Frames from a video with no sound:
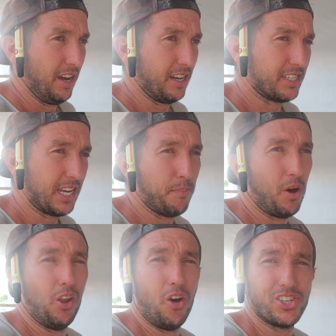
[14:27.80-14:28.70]
accept
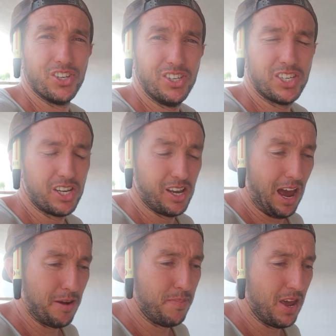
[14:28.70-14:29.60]
my losses,
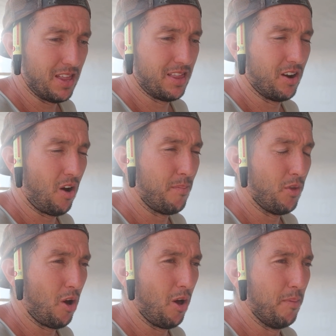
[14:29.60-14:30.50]
admit that I'm
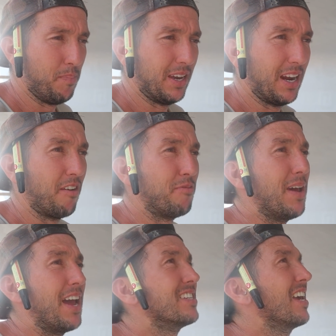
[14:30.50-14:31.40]
not a big enough
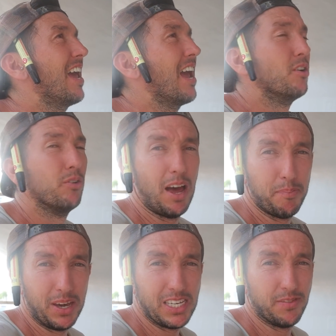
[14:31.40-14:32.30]
man to handle
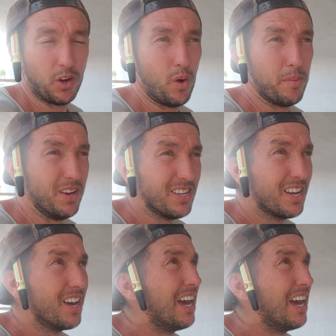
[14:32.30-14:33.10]
that piece of equipment,